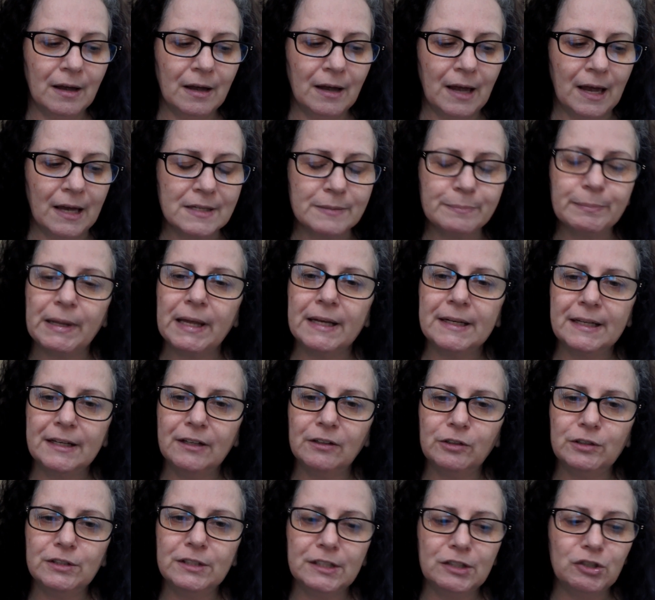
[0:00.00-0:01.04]
has pled
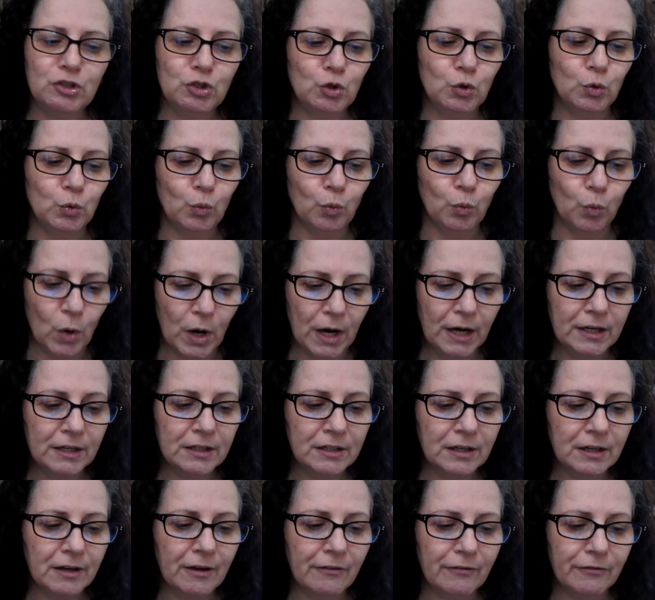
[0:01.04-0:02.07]
guilty to
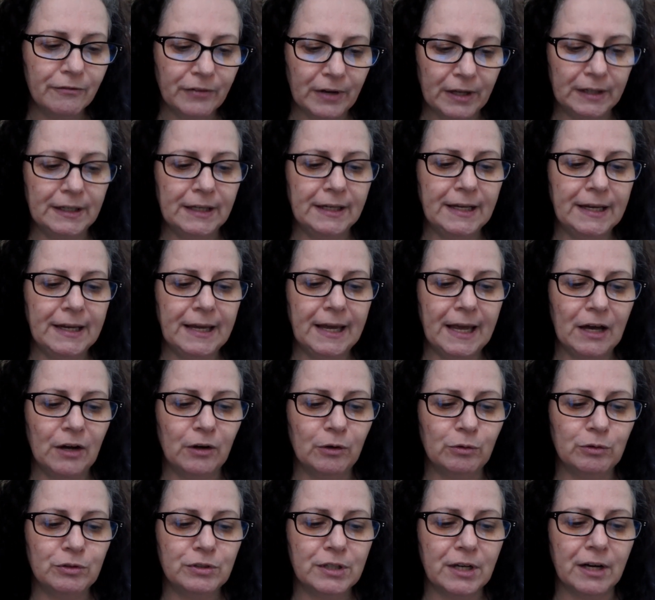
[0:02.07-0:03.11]
one felony
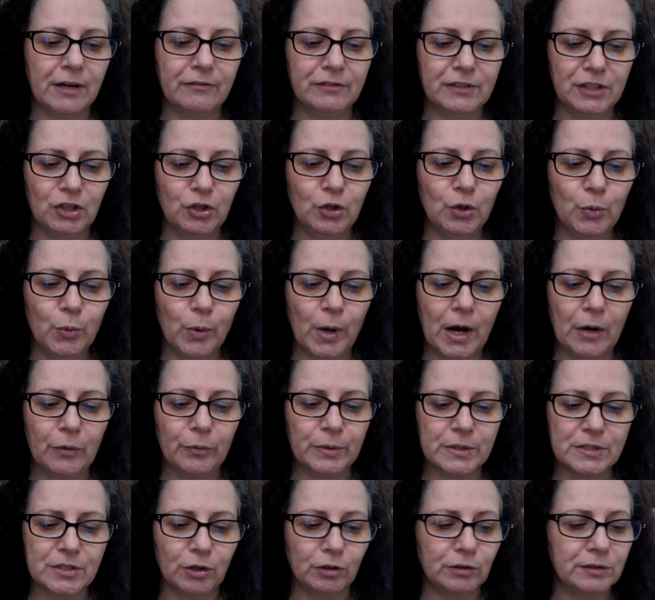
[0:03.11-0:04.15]
count of DUI
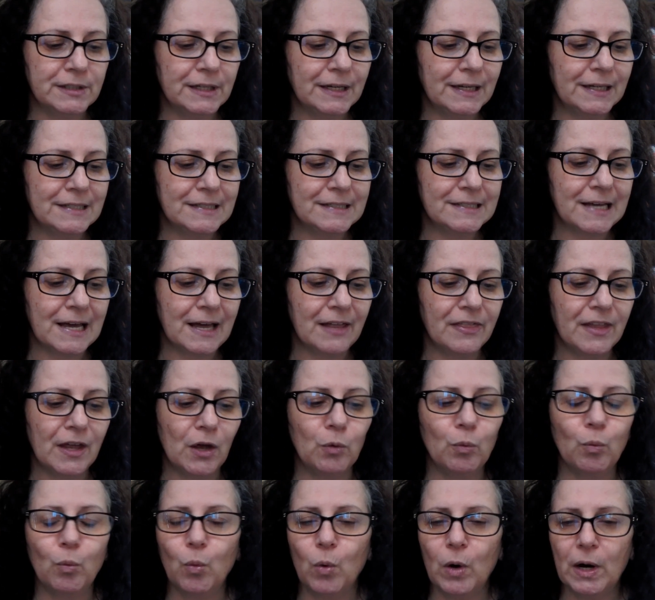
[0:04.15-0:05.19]
resulting in death
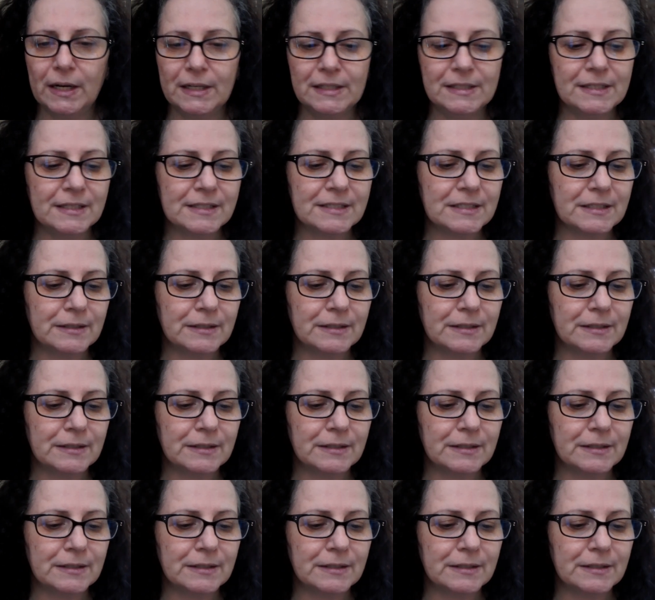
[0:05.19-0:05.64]
and one